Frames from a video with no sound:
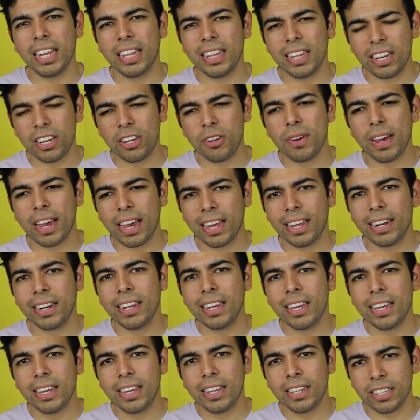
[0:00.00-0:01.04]
and then you had
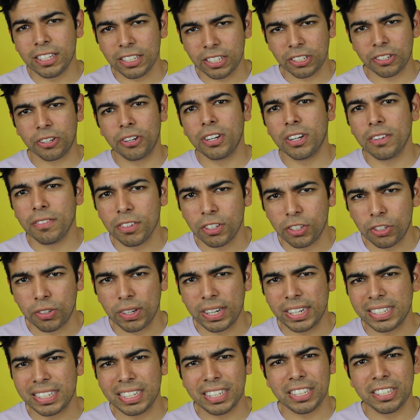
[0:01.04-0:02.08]
the skirt of the
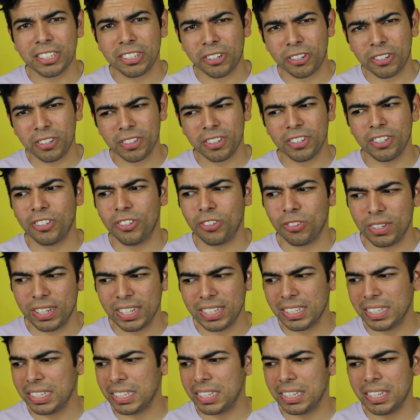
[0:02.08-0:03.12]
dress, and the skirt of the
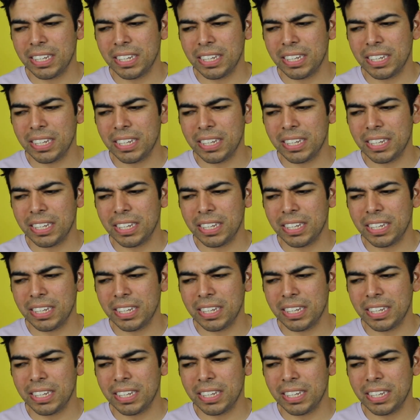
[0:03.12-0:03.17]
dress,